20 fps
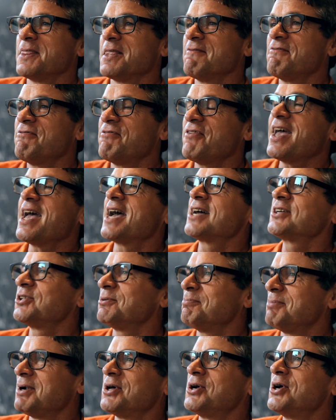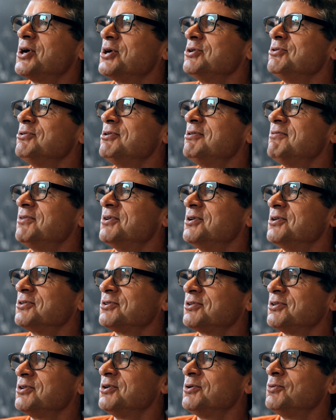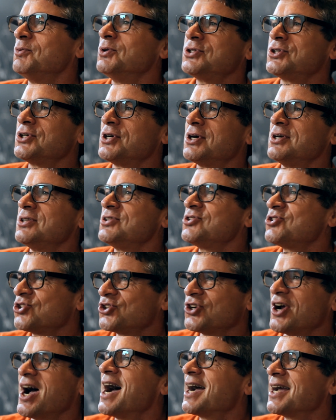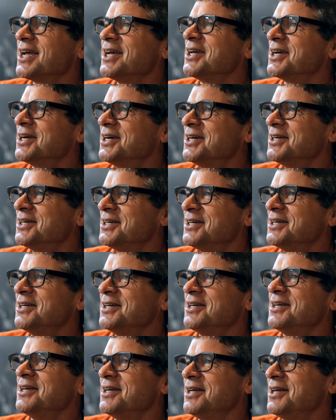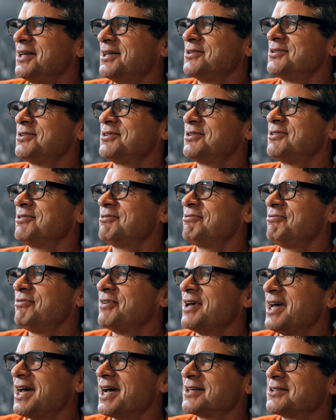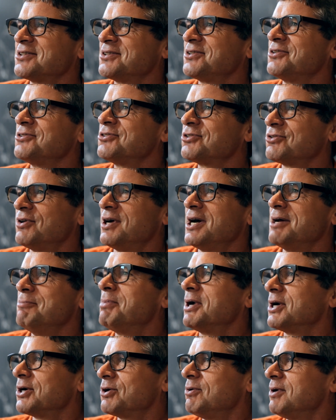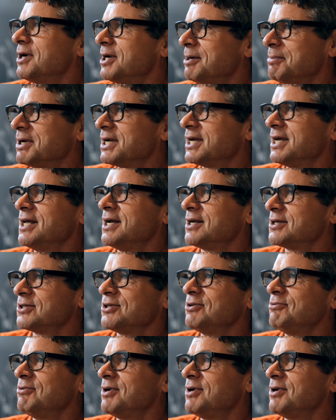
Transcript: facts about our universe which are as shocking as the facts described by quantum mechanics and